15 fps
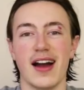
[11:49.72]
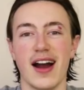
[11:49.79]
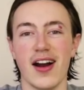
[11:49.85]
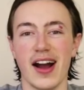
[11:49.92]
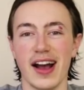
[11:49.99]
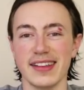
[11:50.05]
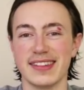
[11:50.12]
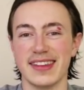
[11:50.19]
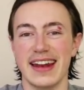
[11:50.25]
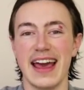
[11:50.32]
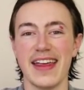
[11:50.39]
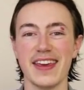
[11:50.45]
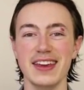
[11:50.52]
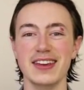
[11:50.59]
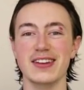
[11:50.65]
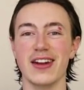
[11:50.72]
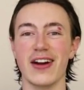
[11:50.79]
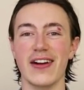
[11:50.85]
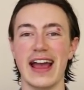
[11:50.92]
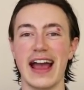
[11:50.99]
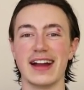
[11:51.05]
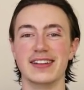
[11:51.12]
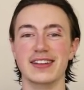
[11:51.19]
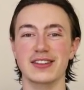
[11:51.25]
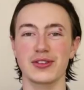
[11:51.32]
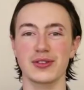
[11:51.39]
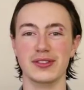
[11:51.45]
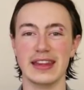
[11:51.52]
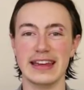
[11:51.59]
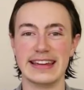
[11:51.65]
Alright, so now that you know how to
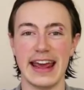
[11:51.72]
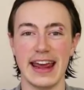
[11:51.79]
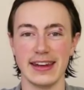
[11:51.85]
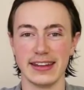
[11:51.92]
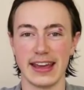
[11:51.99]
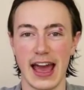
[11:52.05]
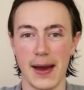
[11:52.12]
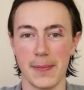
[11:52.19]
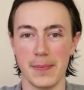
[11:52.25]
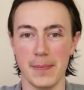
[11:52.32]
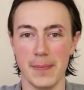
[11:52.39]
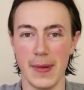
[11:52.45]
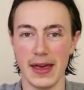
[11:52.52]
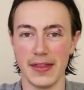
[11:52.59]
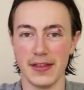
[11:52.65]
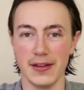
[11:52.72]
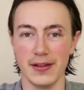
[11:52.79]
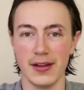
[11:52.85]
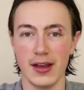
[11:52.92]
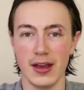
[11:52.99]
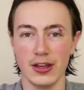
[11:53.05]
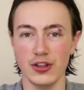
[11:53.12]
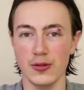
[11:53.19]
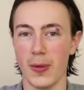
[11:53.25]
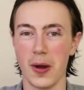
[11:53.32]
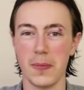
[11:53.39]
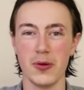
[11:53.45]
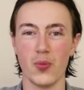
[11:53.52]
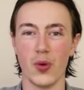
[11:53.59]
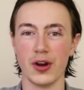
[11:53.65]
use the 10 cap method, you
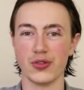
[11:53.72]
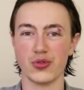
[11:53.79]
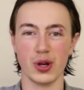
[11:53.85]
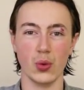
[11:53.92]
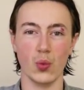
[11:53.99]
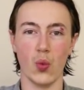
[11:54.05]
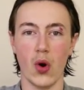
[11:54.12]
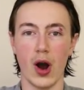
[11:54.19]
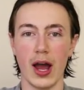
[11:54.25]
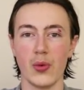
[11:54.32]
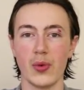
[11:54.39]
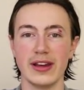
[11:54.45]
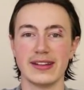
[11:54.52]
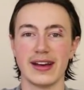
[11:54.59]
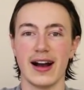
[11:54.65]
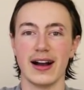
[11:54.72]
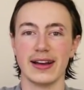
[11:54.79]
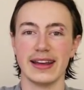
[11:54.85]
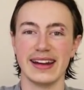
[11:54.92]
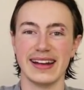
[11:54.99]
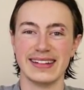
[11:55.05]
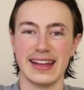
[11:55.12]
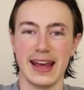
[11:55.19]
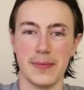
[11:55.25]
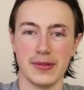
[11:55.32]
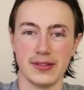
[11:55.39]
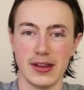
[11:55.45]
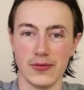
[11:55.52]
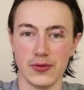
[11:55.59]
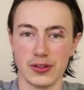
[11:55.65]
might be wondering why we target a
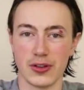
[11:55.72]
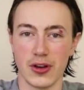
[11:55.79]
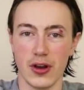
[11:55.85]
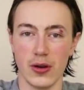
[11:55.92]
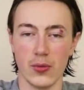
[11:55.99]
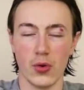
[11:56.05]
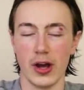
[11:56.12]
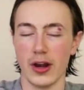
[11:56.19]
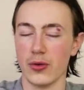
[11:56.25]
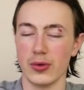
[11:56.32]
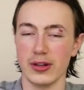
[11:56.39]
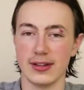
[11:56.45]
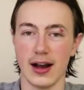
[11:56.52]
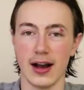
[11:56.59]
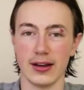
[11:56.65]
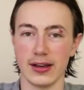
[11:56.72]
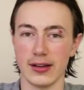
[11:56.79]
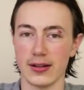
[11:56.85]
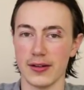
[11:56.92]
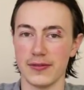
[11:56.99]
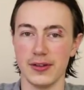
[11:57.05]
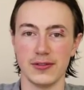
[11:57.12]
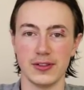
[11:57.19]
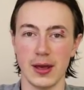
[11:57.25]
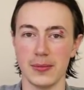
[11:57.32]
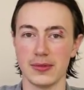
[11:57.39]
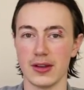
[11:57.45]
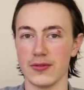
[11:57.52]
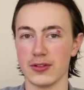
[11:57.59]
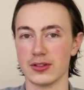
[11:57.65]
10% return. Why don't we target a
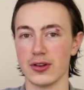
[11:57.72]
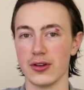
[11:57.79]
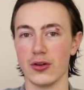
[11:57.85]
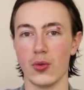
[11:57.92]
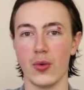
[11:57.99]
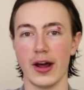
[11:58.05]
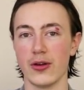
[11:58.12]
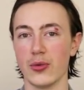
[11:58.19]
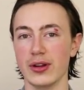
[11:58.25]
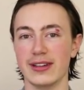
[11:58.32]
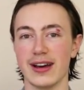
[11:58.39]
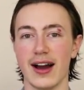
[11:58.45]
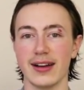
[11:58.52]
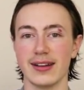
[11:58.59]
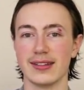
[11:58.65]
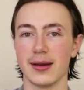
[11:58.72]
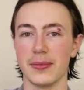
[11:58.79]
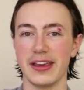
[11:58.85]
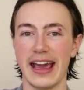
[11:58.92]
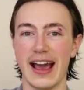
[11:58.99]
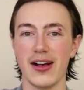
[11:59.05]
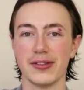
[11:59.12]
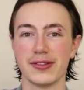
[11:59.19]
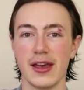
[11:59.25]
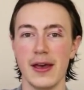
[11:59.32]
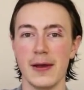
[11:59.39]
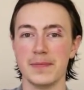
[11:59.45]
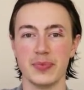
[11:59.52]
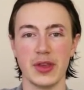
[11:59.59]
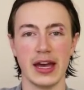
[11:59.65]
15% return? Or why don't we target something else?
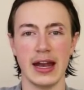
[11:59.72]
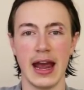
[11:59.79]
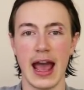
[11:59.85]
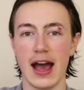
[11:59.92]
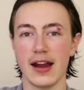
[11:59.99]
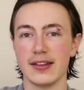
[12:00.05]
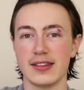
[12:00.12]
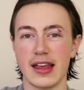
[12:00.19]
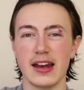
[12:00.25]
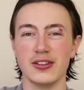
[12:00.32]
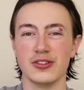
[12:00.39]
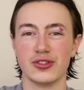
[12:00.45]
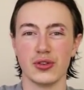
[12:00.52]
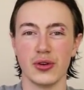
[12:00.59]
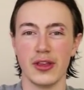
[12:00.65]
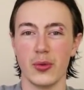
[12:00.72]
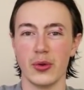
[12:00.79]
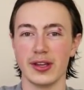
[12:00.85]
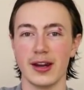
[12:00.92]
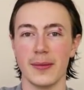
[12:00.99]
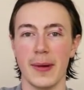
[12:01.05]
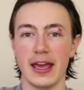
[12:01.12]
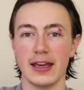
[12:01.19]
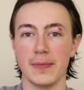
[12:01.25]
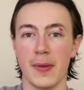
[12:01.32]
And how does that ensure that we're gonna make